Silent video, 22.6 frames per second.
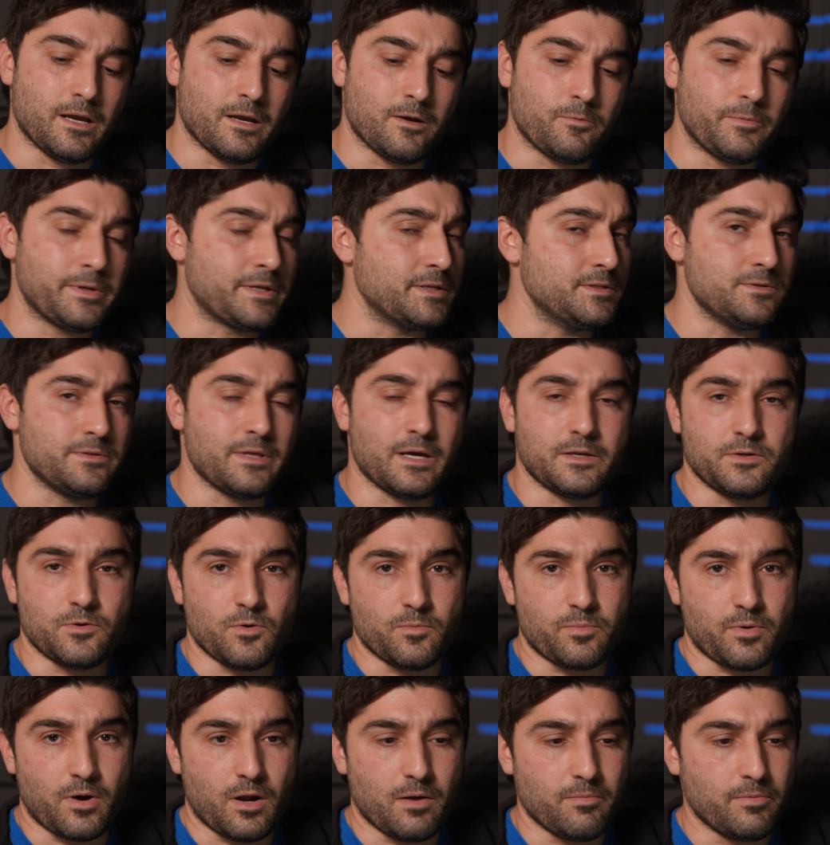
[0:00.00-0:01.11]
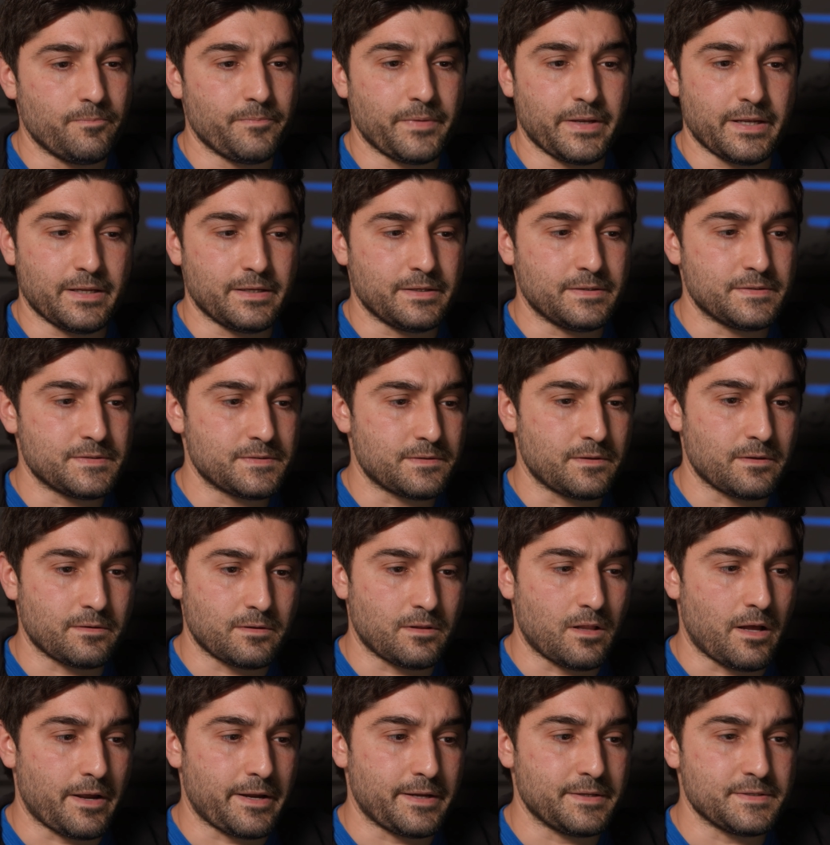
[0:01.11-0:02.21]
we can do that no problem. And the
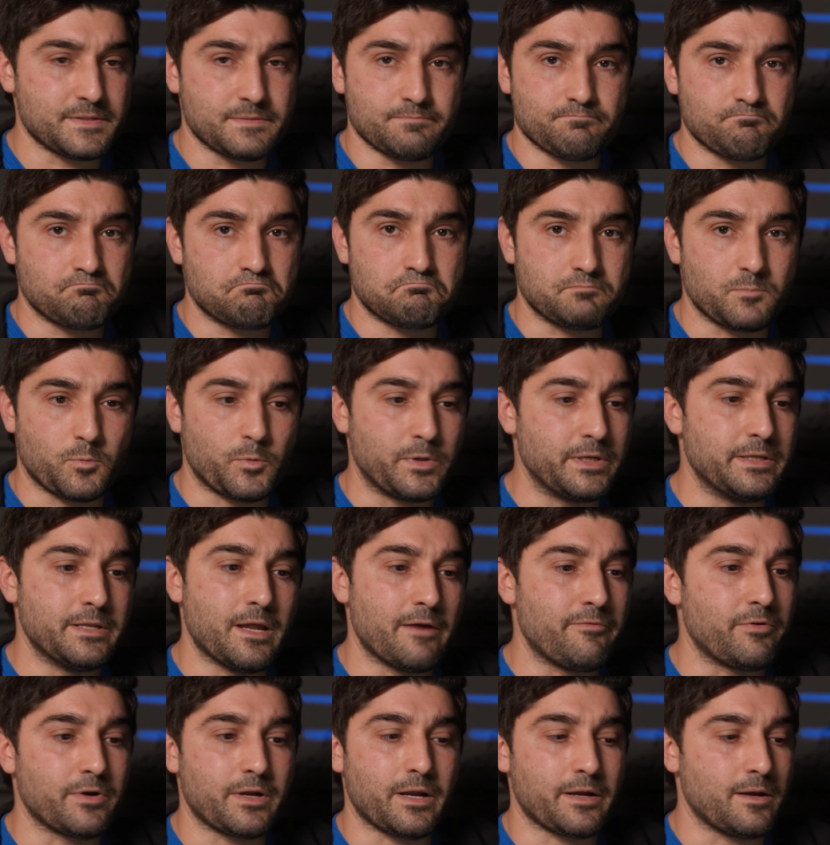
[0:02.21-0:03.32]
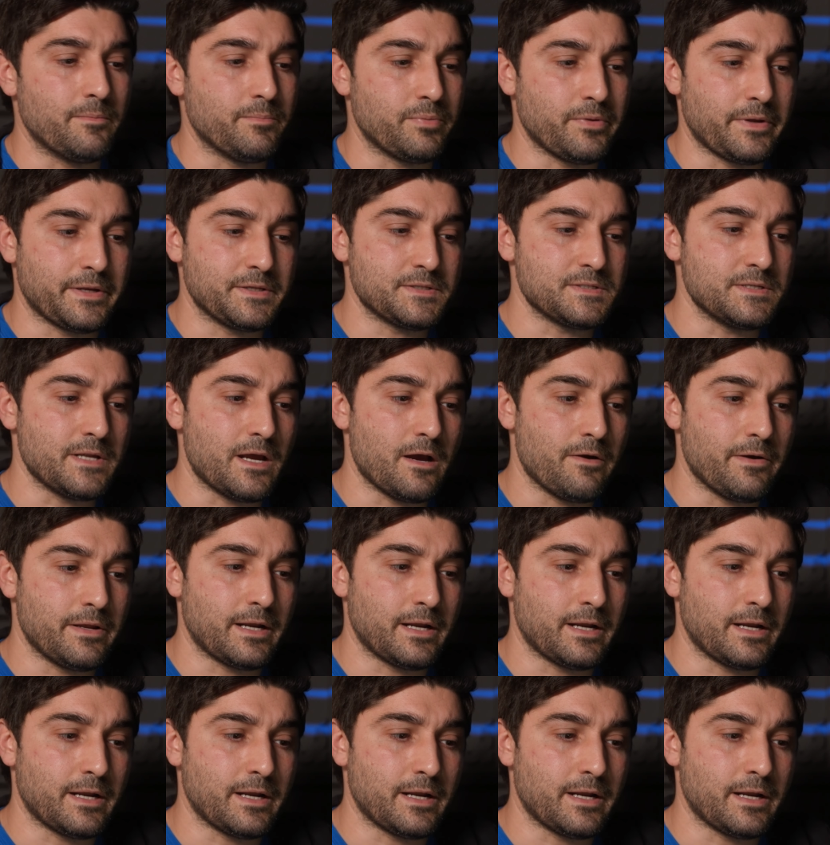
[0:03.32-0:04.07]
clients, we never get complaints now.